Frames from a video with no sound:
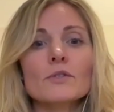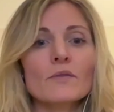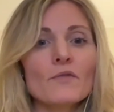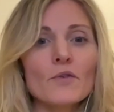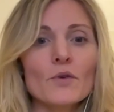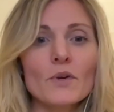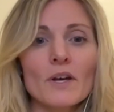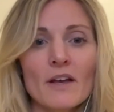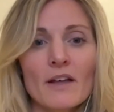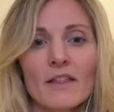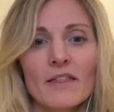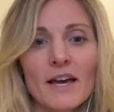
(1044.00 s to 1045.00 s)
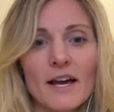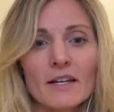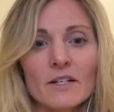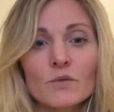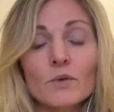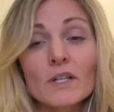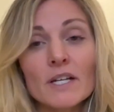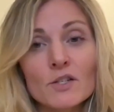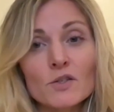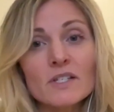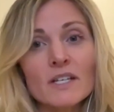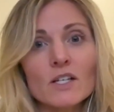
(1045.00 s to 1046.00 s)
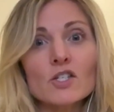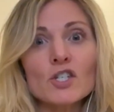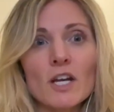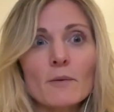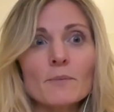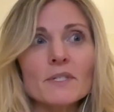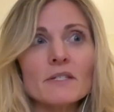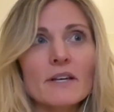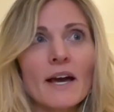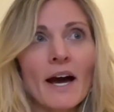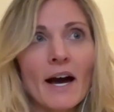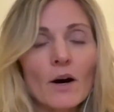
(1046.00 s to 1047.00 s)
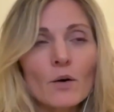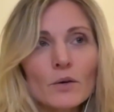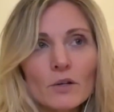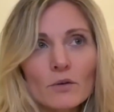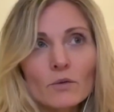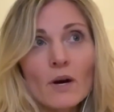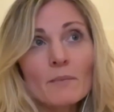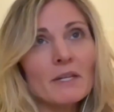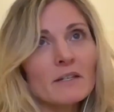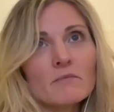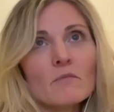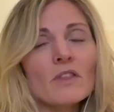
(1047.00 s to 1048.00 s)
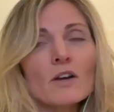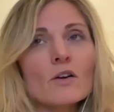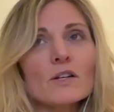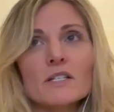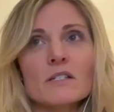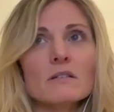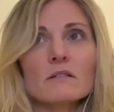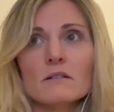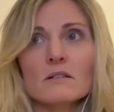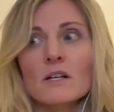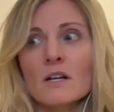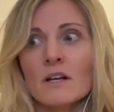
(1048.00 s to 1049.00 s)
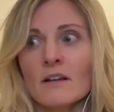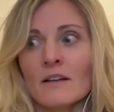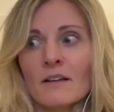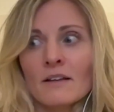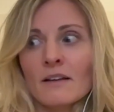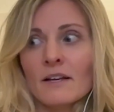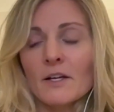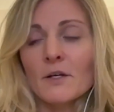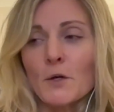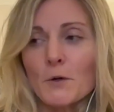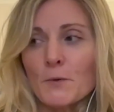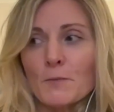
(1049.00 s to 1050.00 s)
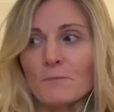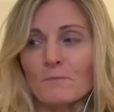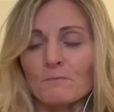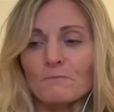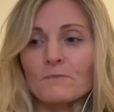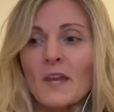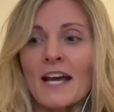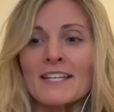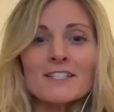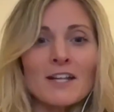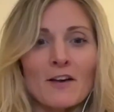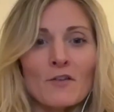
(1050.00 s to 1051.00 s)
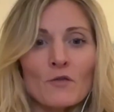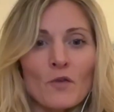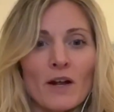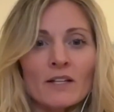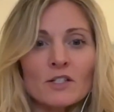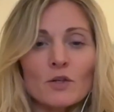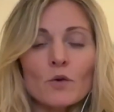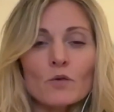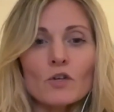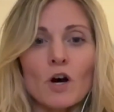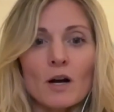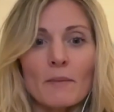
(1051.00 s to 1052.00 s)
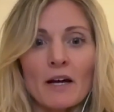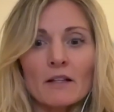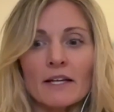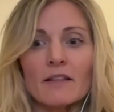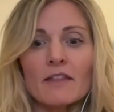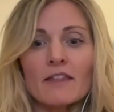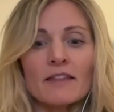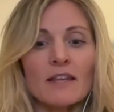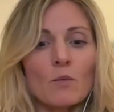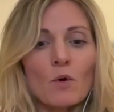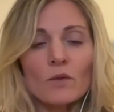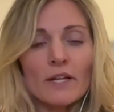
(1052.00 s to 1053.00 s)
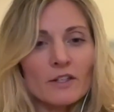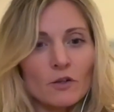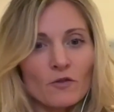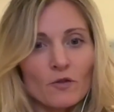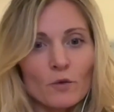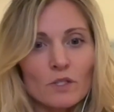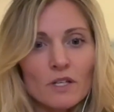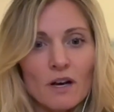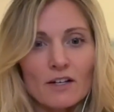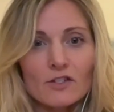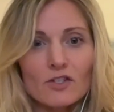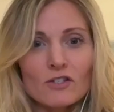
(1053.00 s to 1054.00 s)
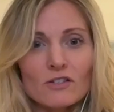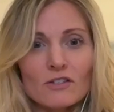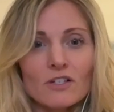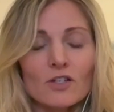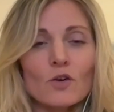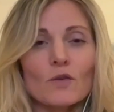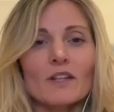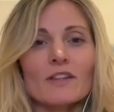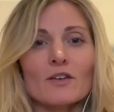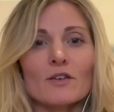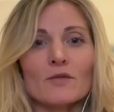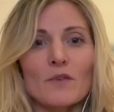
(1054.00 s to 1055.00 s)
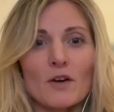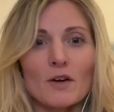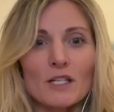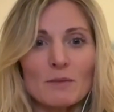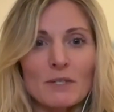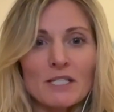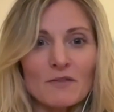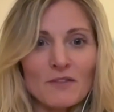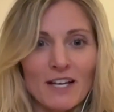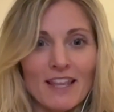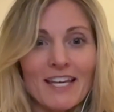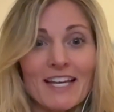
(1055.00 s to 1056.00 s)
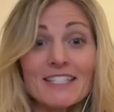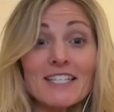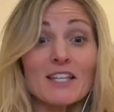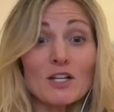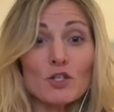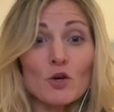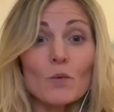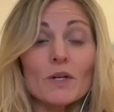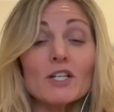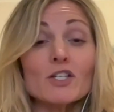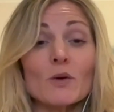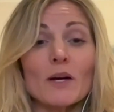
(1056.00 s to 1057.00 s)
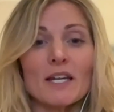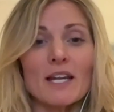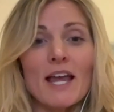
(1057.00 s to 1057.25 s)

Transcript: of food that is really interesting and shapes I mean, there are still, you know, I still have friends who talk about like that they won't let their foods touch, that there's very specific things that they don't want to do. And